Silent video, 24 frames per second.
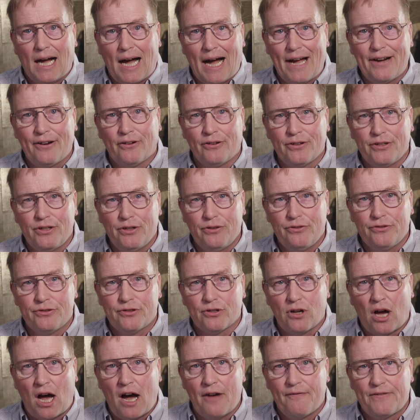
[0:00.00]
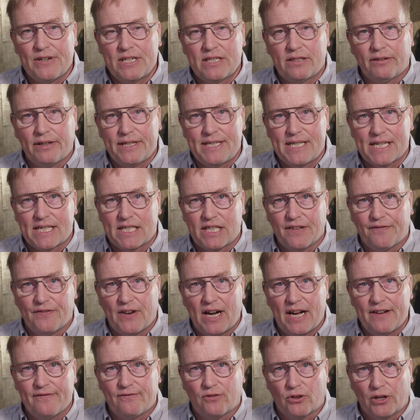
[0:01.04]
I don't use Office
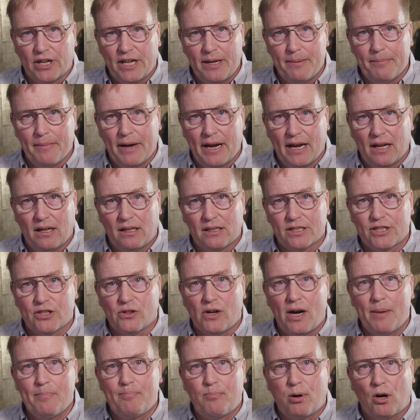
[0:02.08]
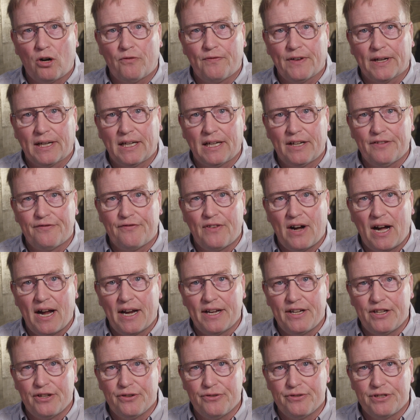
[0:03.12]
365 for email, so I'm perfectly
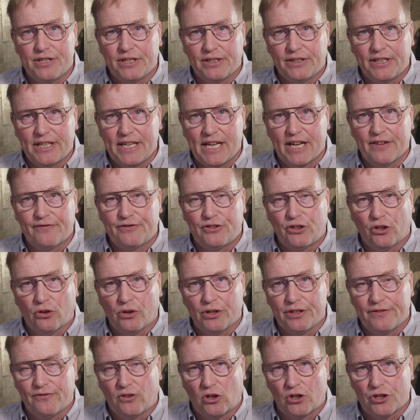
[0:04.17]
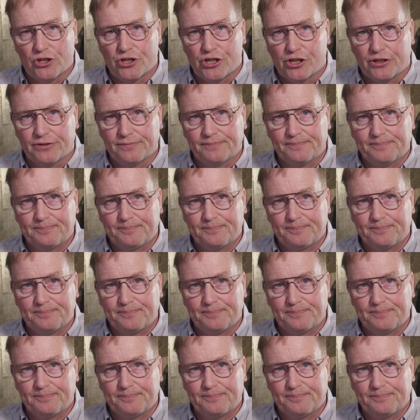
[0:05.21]
fine using the F-Droid version.